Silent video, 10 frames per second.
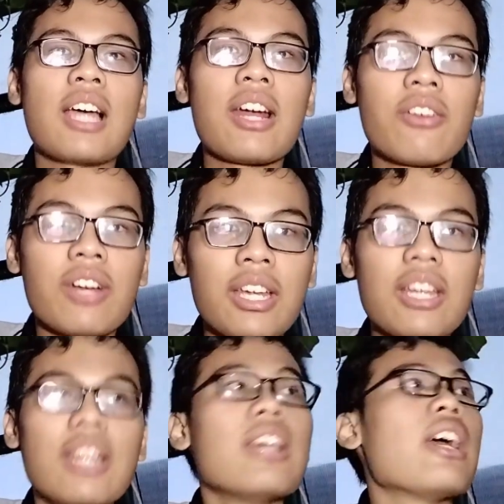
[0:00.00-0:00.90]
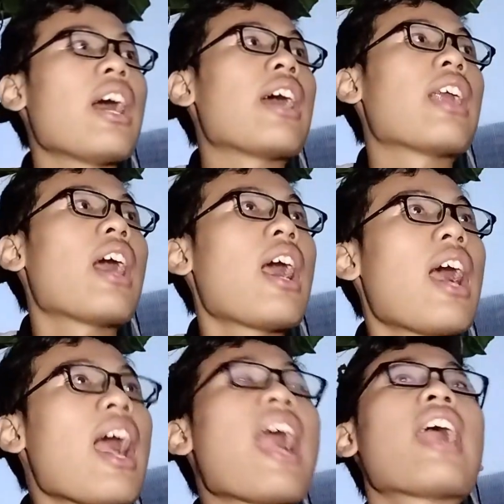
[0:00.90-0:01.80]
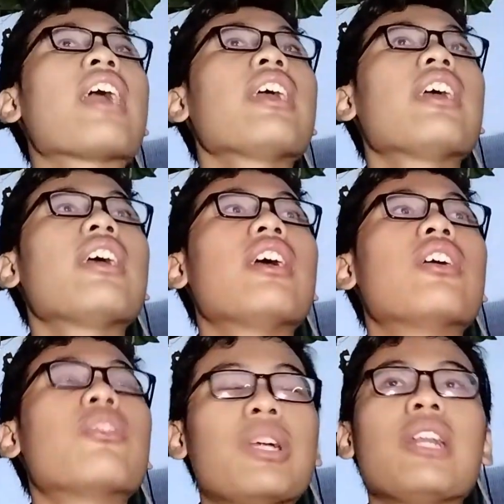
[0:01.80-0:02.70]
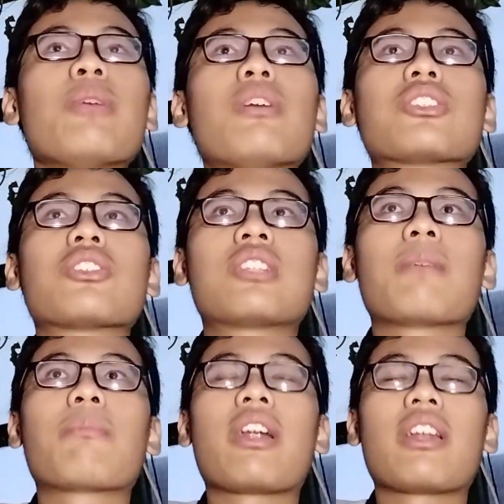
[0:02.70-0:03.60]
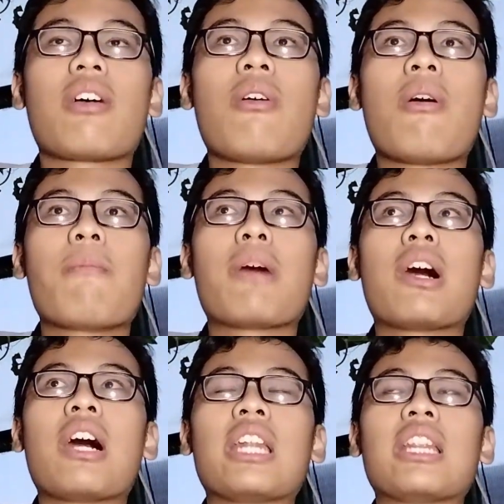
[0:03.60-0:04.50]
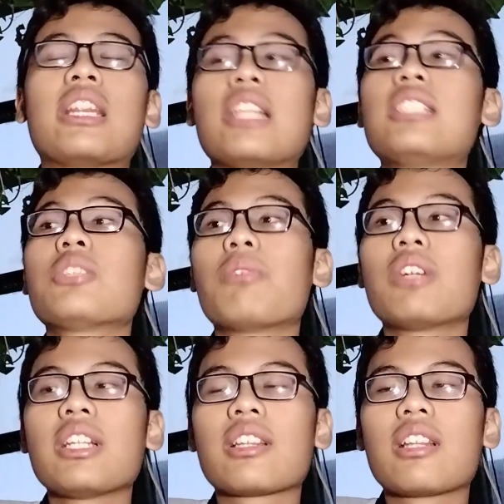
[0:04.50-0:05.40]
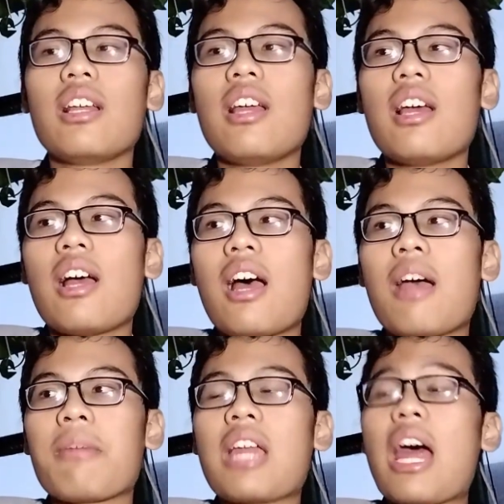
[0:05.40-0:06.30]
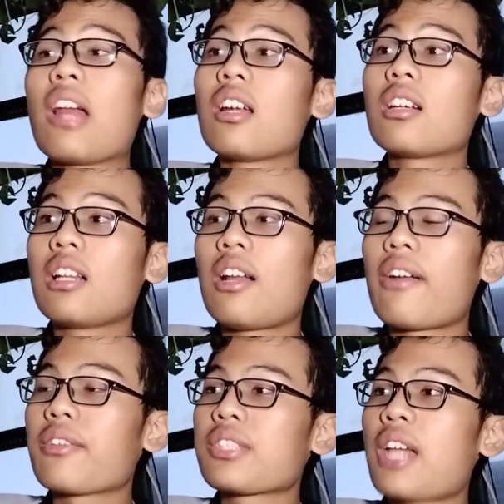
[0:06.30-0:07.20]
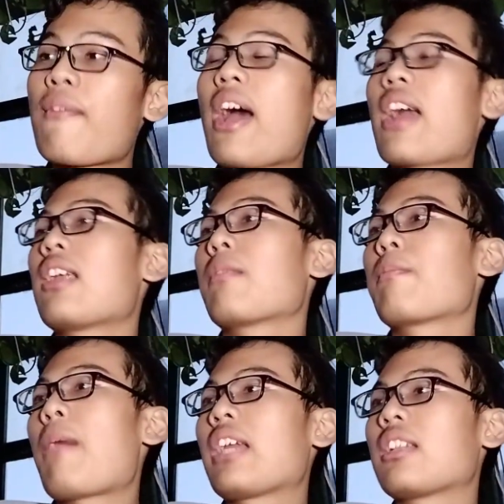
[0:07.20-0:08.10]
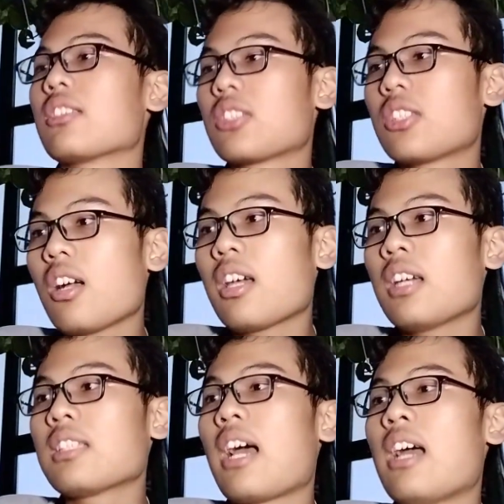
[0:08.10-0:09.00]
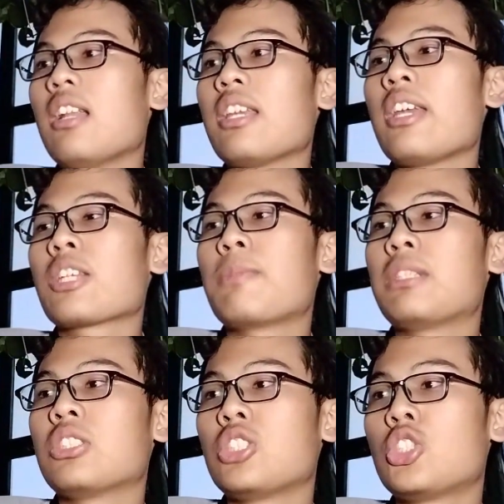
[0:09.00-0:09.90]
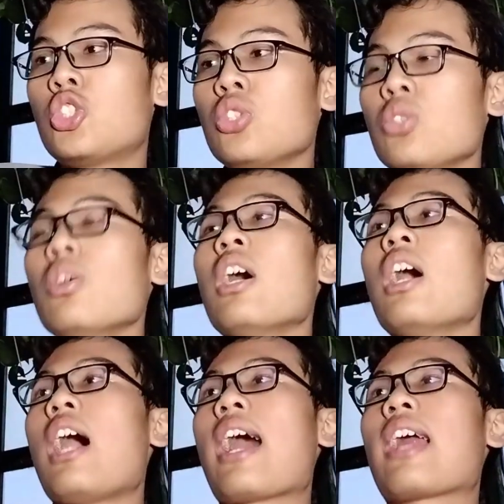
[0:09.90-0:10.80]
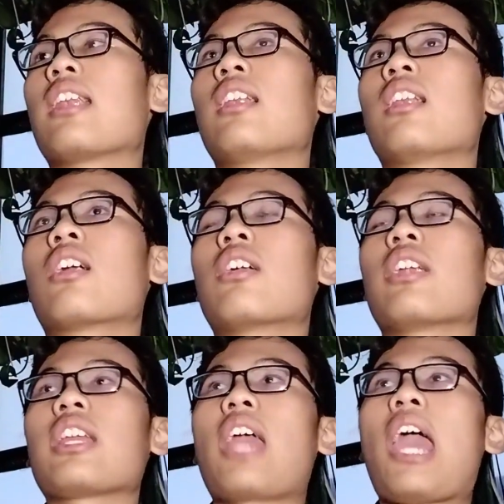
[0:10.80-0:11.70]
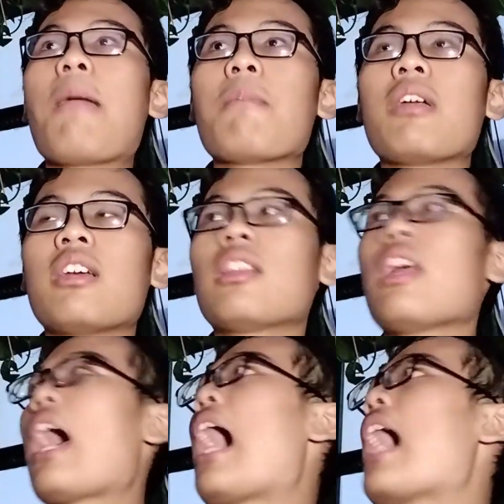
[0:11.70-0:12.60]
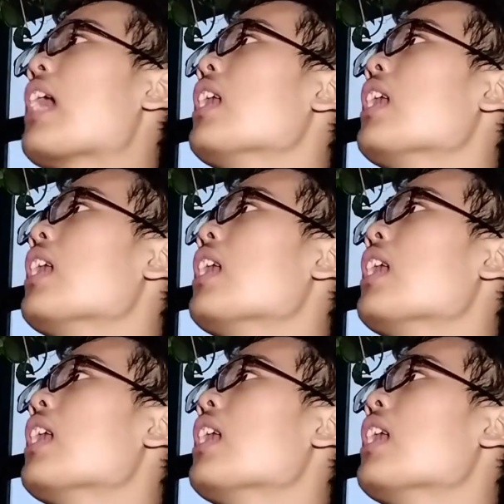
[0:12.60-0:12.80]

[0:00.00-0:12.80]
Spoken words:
tiring, and I really want to sleep right now. But this is worth it. I mean, I learned a lot of stuff. I learned Python sockets, I learned ESP32, I learned embedded, I